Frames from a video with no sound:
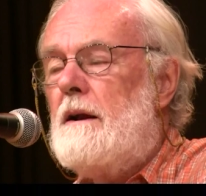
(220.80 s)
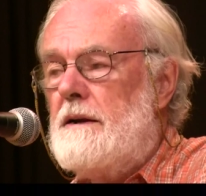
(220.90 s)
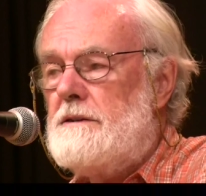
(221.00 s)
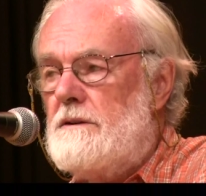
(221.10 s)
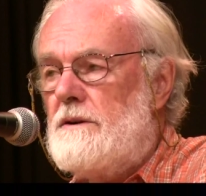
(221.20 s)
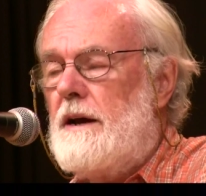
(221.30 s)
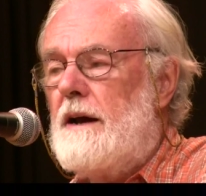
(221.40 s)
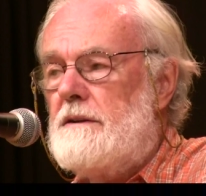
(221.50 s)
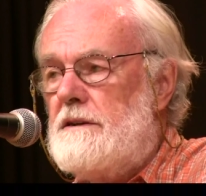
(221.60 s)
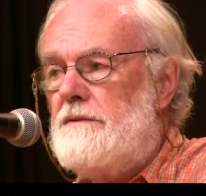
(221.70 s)
let's look
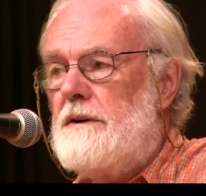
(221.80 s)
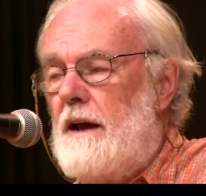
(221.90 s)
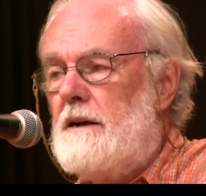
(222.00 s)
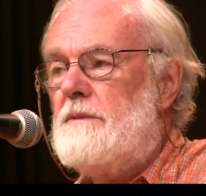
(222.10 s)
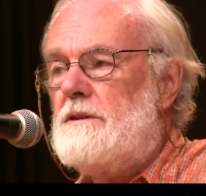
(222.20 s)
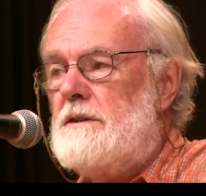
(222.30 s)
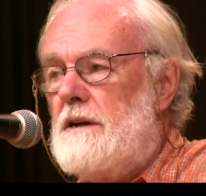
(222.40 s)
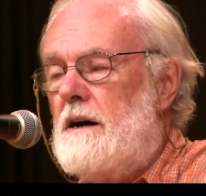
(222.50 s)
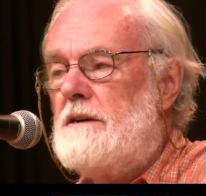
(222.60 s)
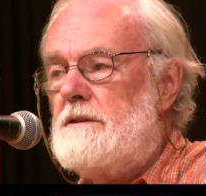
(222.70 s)
at the different elements and
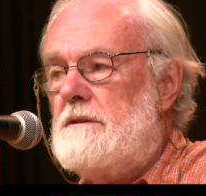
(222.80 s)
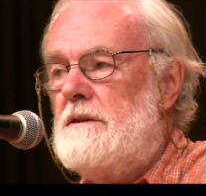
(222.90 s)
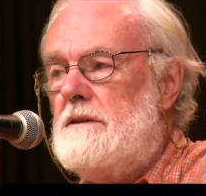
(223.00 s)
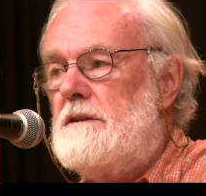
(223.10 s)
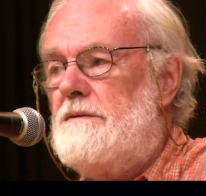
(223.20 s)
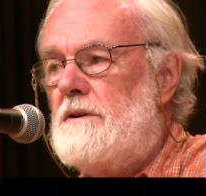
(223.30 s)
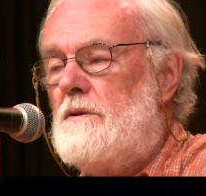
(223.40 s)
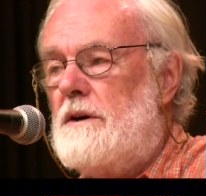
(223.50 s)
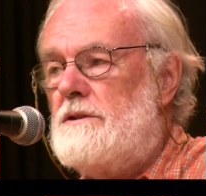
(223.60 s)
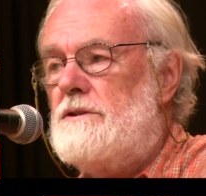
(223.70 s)
ask these
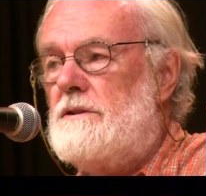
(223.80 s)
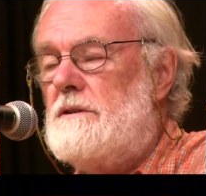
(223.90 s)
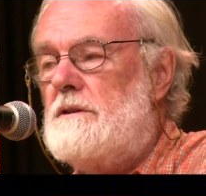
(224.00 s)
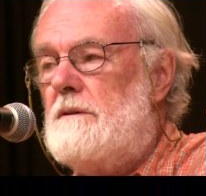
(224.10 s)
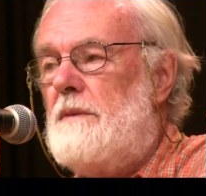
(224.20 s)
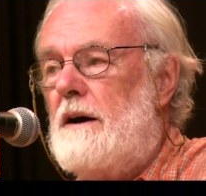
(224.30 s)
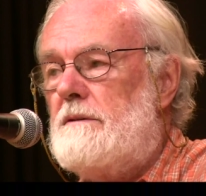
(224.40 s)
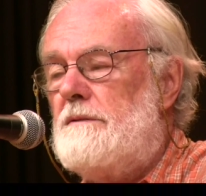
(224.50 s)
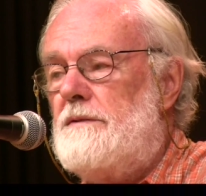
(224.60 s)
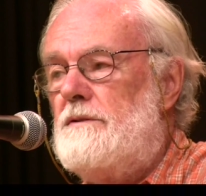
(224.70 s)
different questions
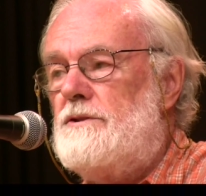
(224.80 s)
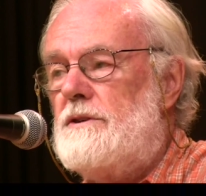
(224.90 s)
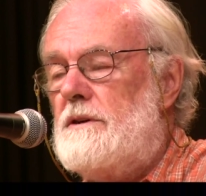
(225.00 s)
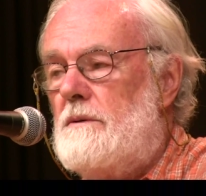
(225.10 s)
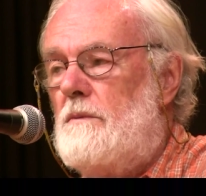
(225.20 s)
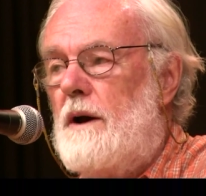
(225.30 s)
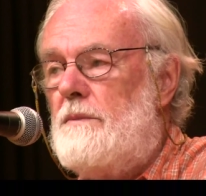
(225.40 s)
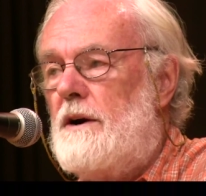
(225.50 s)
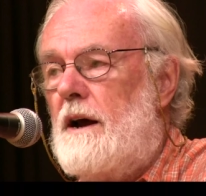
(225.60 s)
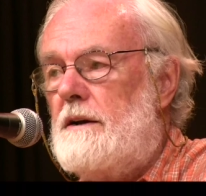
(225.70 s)
about the future, where
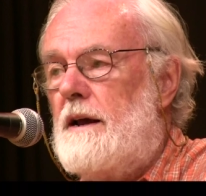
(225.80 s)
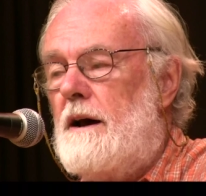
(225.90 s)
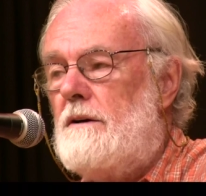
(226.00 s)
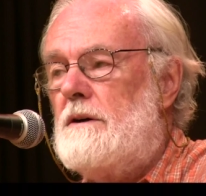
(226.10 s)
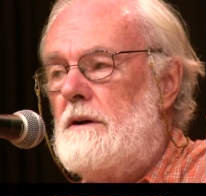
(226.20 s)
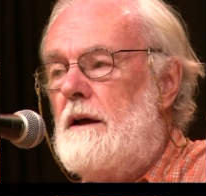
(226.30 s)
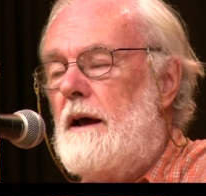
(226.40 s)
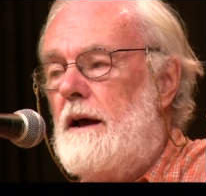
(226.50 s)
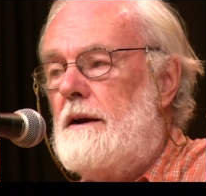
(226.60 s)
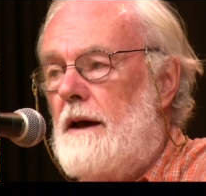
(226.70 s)
we're at now,
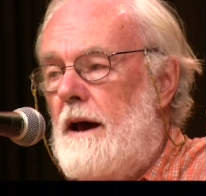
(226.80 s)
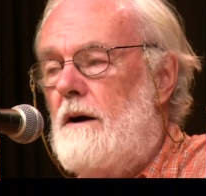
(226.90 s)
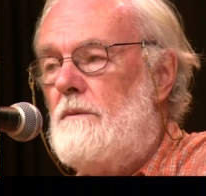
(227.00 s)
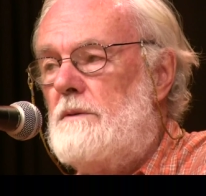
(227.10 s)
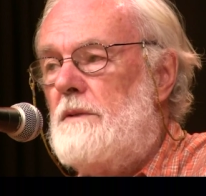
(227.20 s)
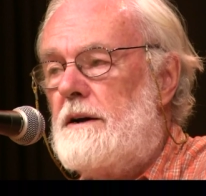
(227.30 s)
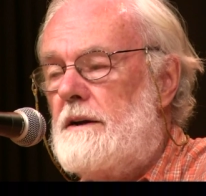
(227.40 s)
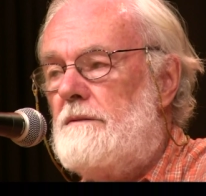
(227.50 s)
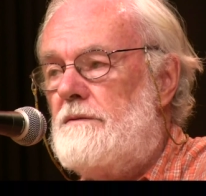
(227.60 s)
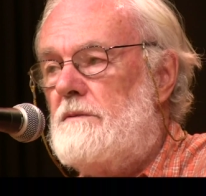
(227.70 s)
and how we might
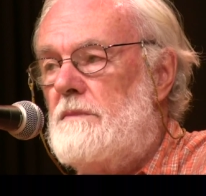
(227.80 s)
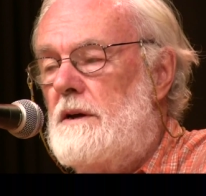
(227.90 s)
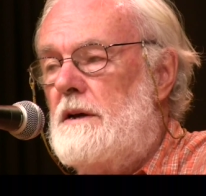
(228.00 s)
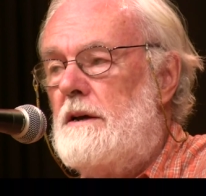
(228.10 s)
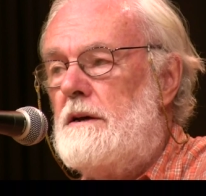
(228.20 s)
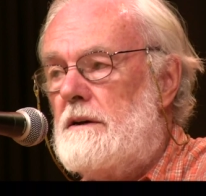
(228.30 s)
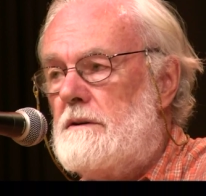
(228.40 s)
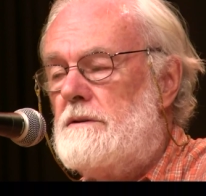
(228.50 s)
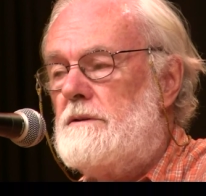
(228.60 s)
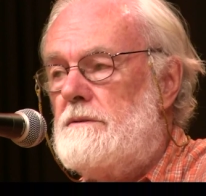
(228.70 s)
get from here
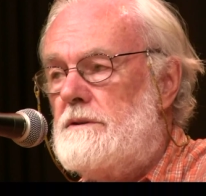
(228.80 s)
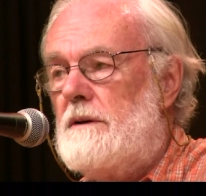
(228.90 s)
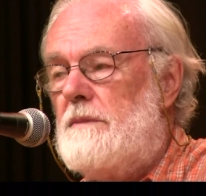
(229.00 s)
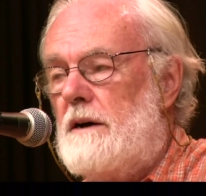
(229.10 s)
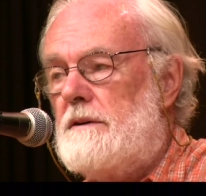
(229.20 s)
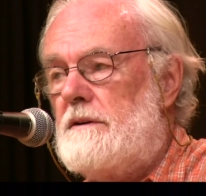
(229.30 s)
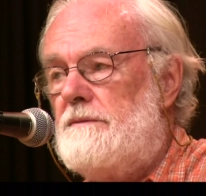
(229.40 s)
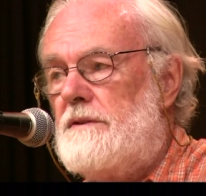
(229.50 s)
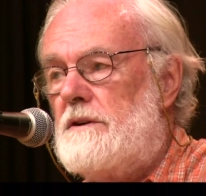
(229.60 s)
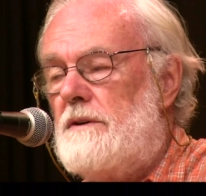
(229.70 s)
to some other
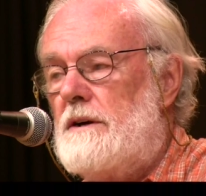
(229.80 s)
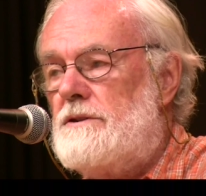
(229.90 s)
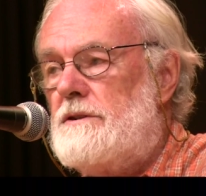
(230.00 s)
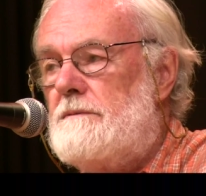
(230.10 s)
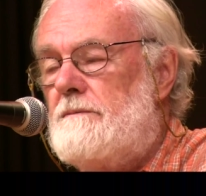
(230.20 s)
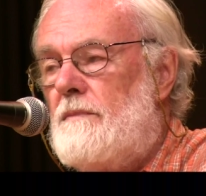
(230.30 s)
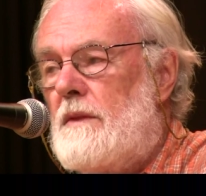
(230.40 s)
configuration.